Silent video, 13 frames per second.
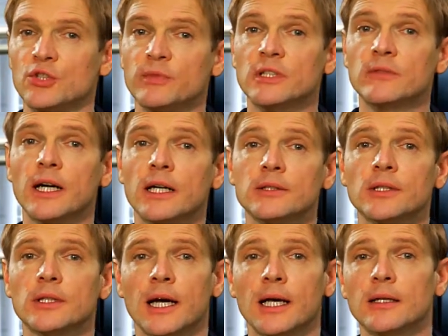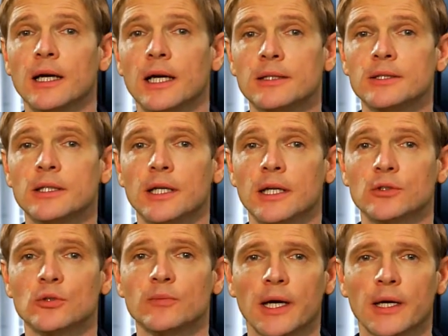and all receive a
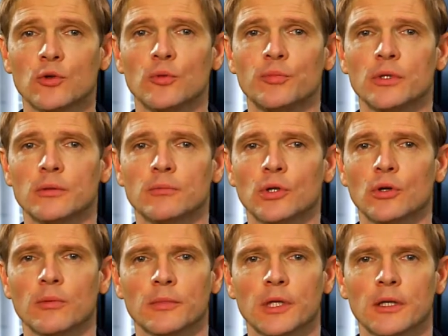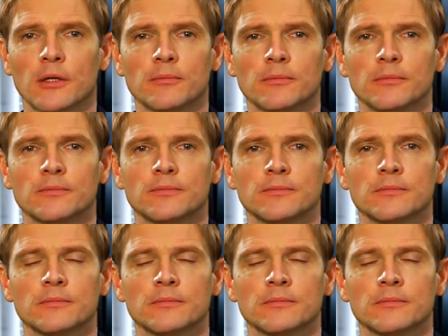signal to engage, for example.